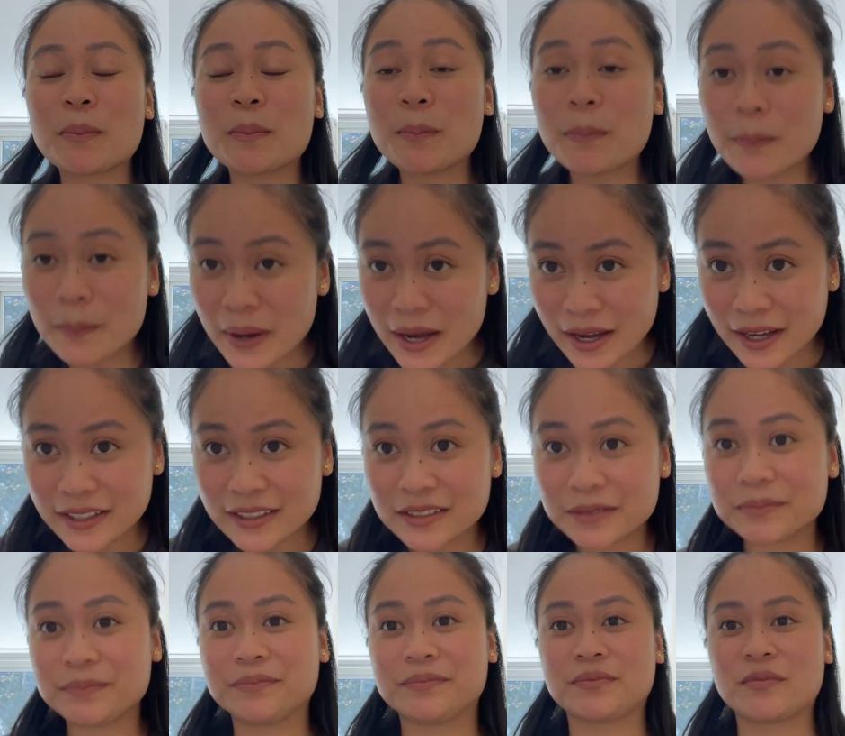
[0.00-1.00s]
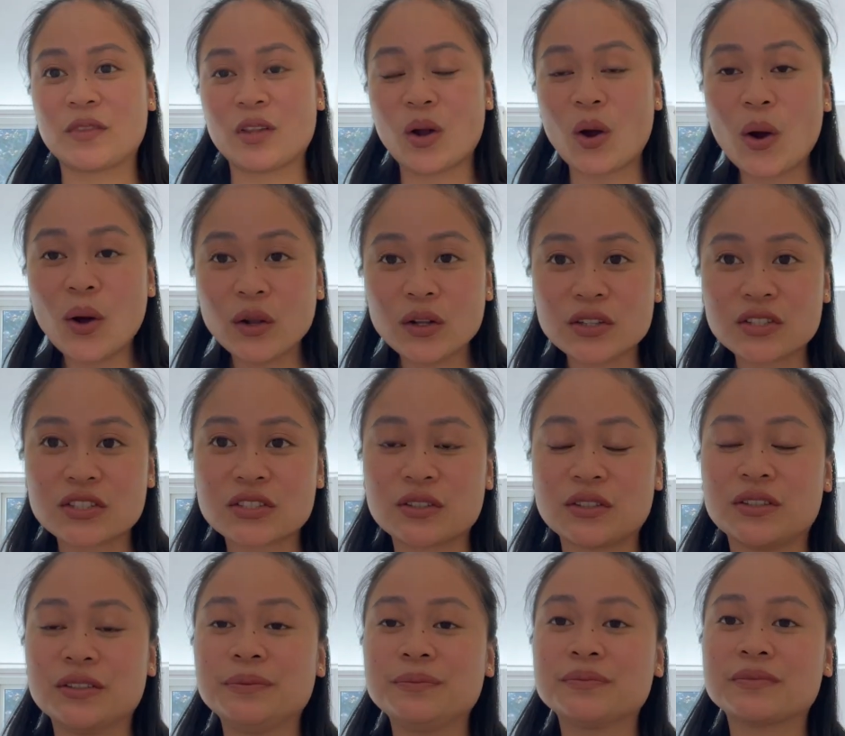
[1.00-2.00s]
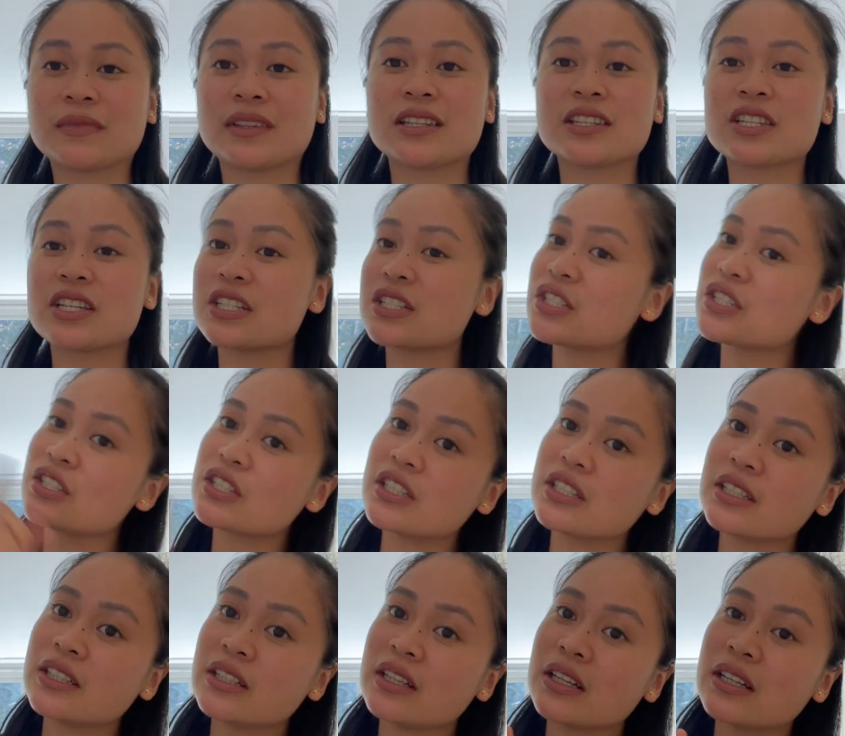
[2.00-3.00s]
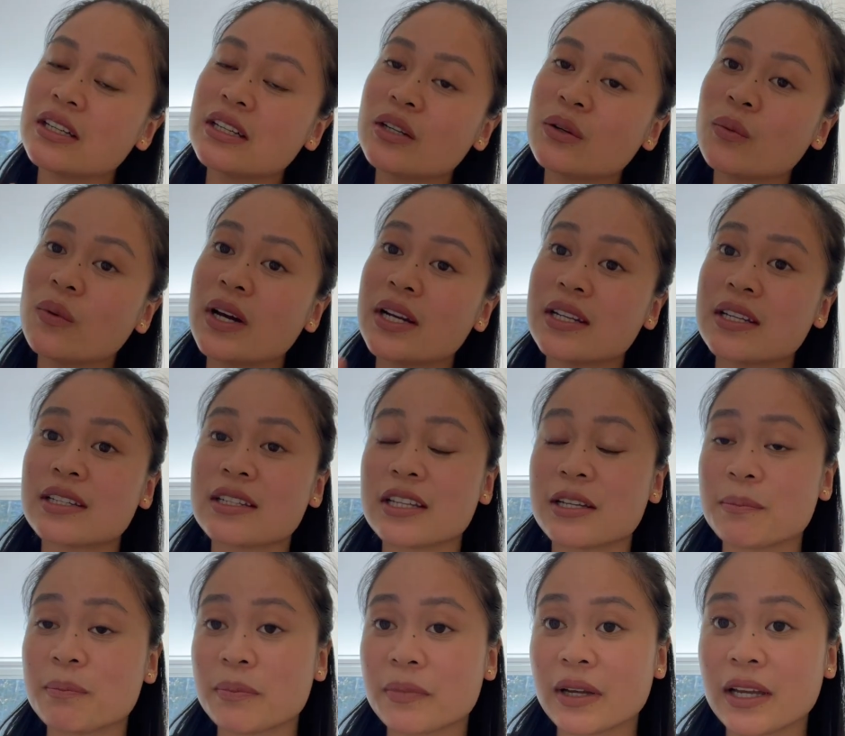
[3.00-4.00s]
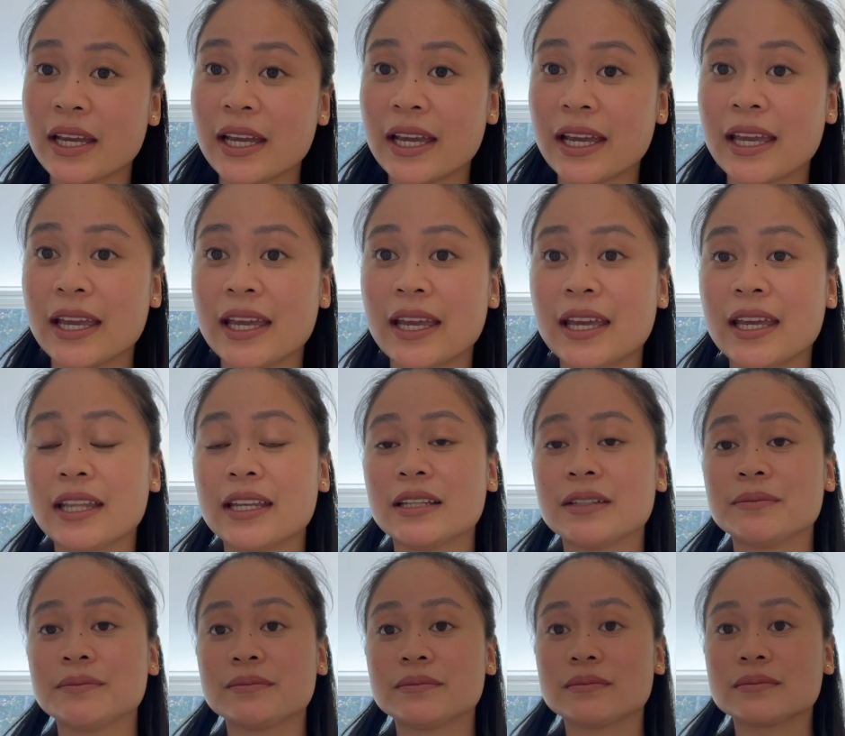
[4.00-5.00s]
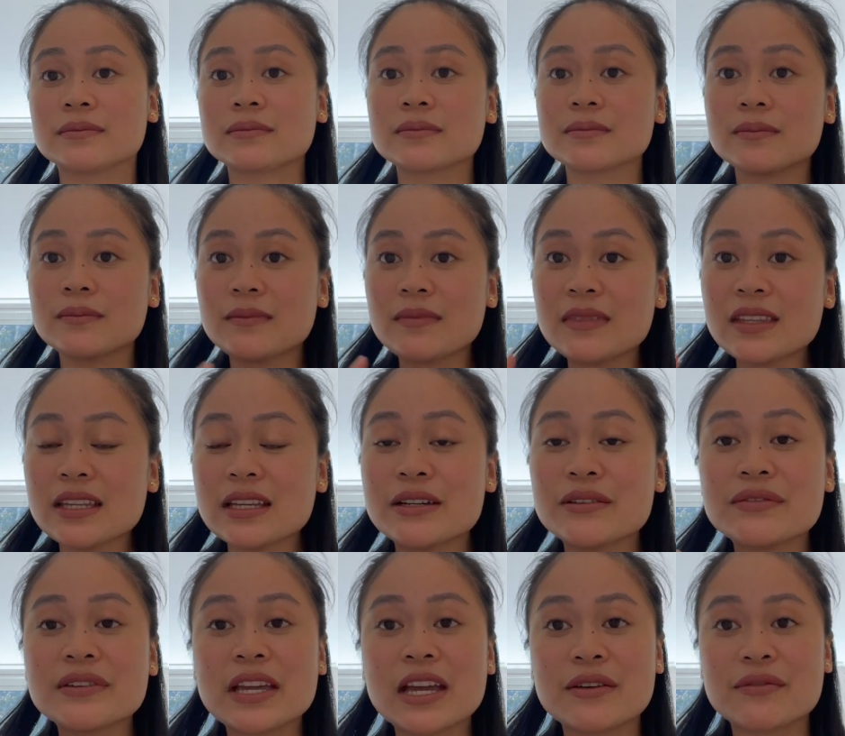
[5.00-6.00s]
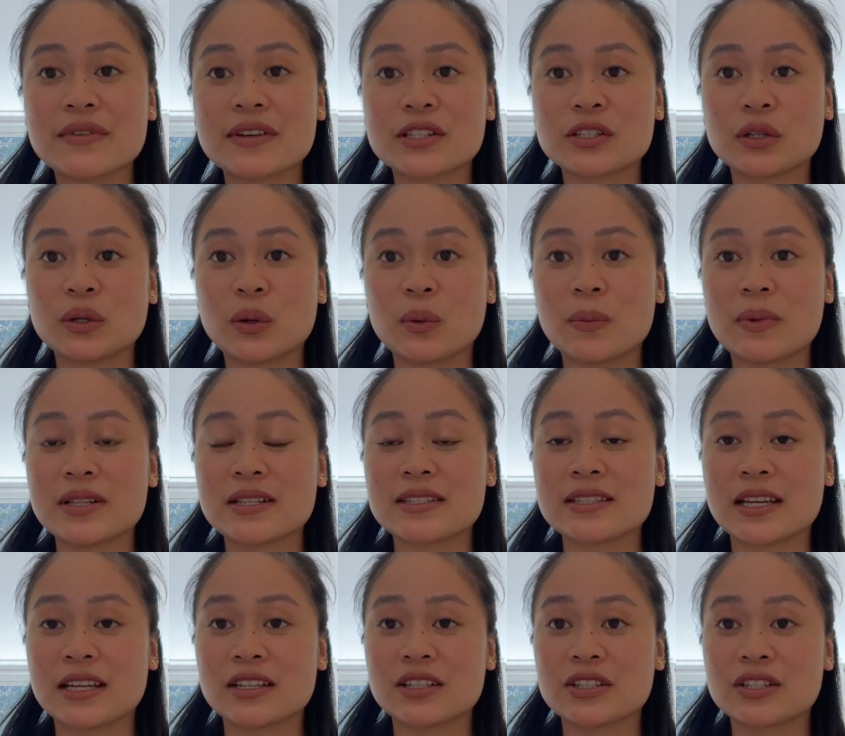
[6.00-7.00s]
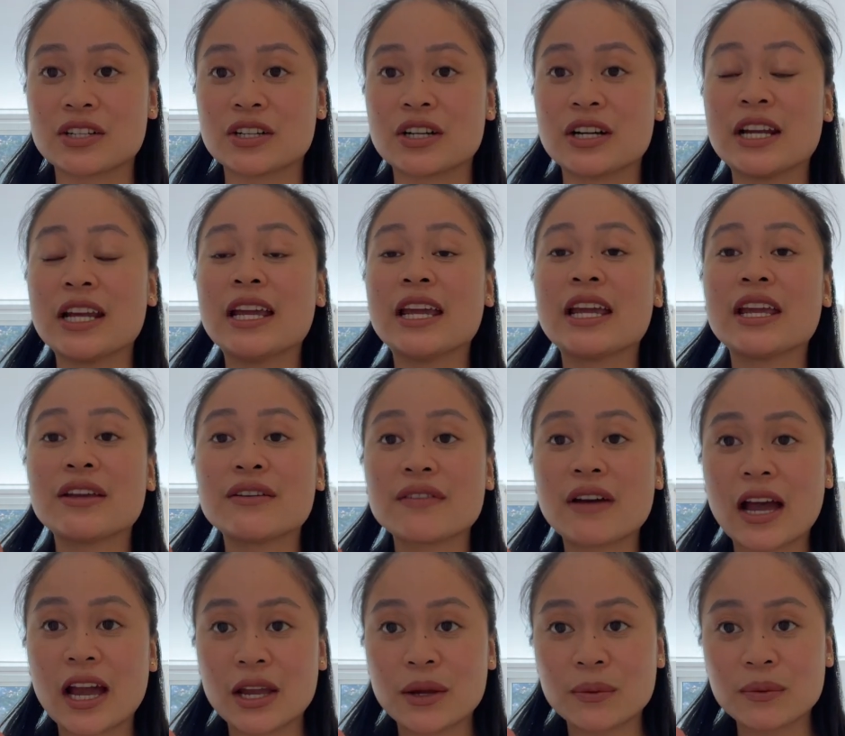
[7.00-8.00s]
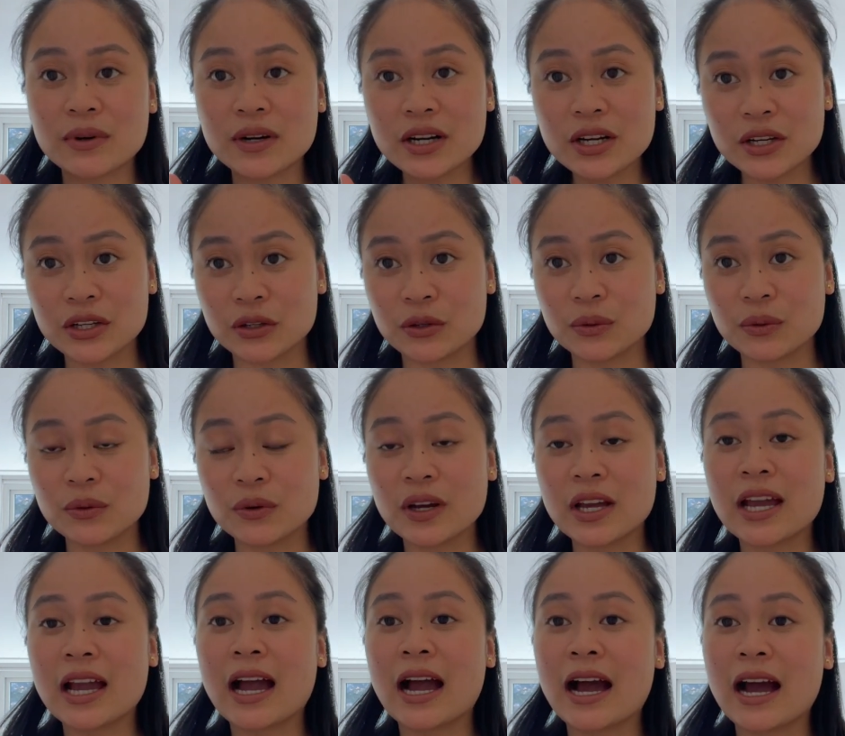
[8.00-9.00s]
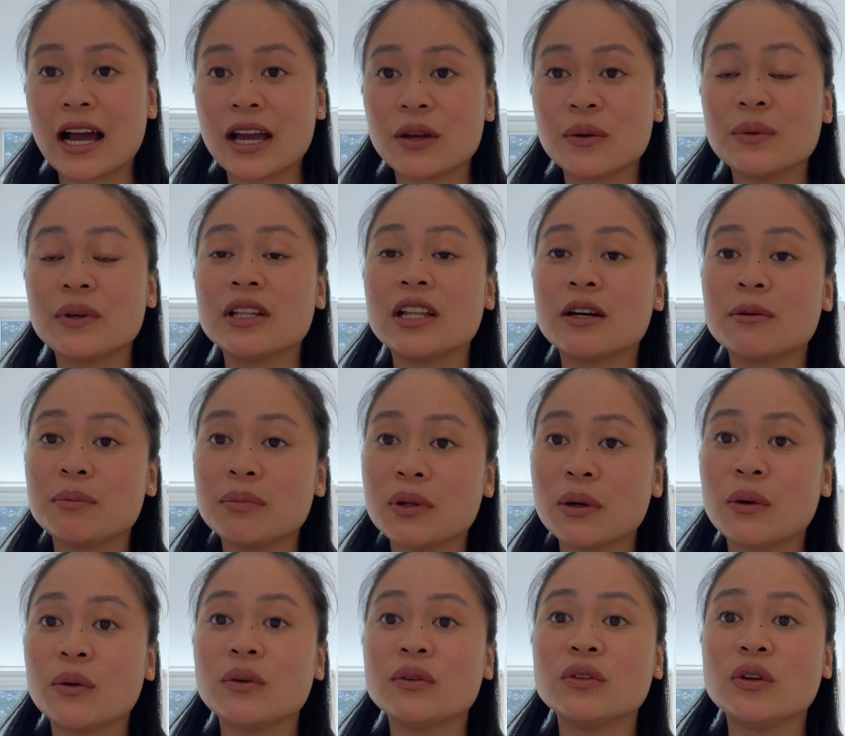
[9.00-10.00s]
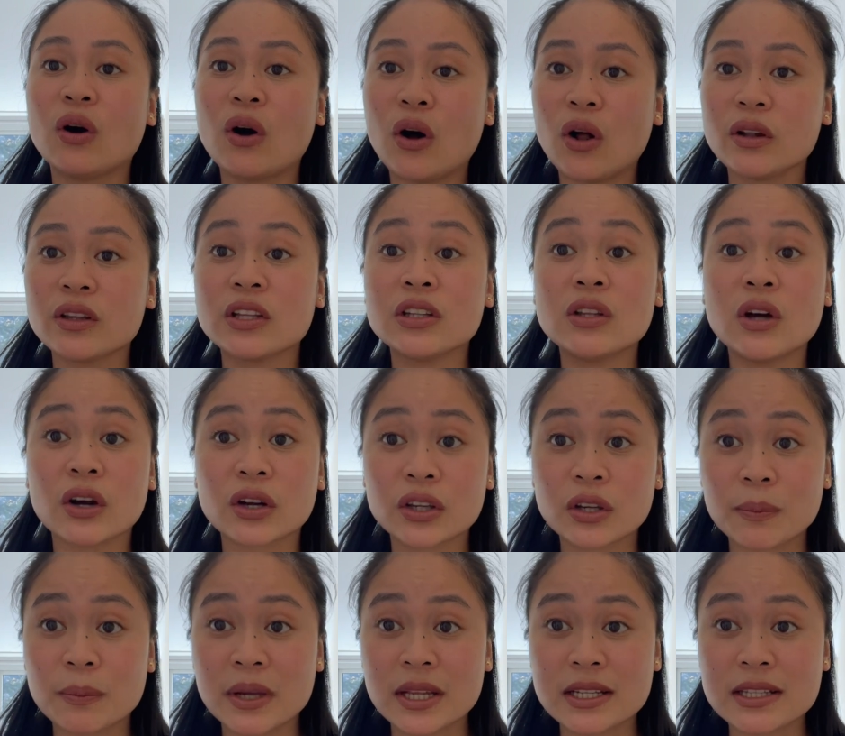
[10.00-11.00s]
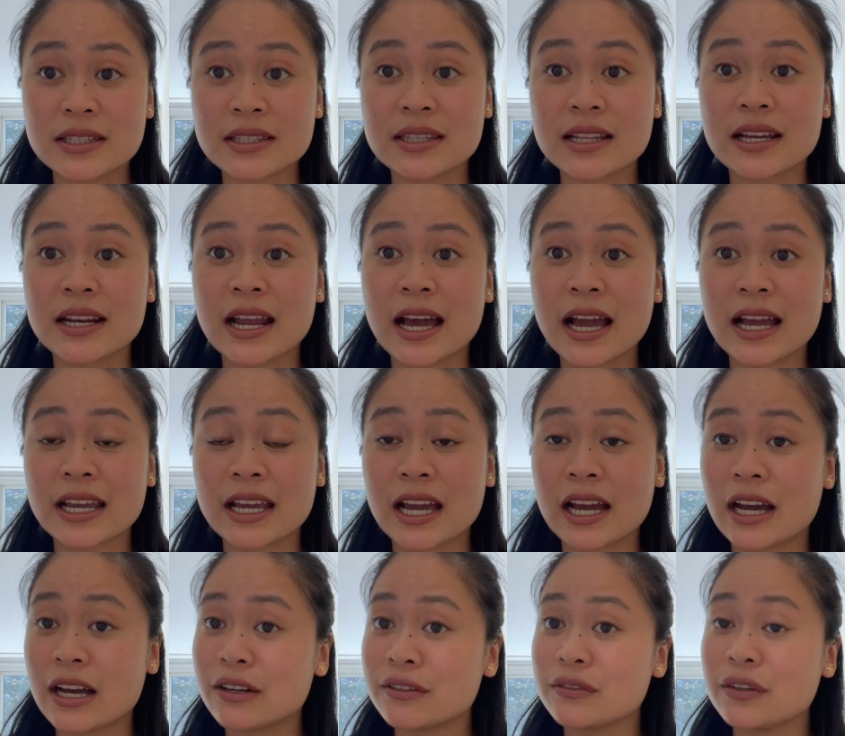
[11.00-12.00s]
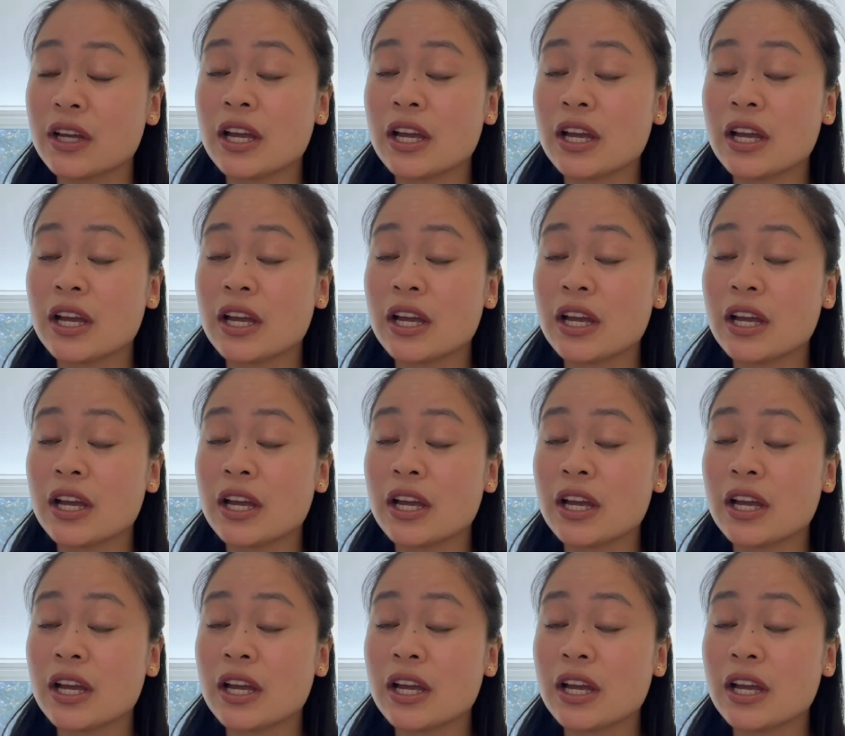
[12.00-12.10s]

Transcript: But also, just one tip in VFS Global Center: if I were you, I will upload all the documents that I have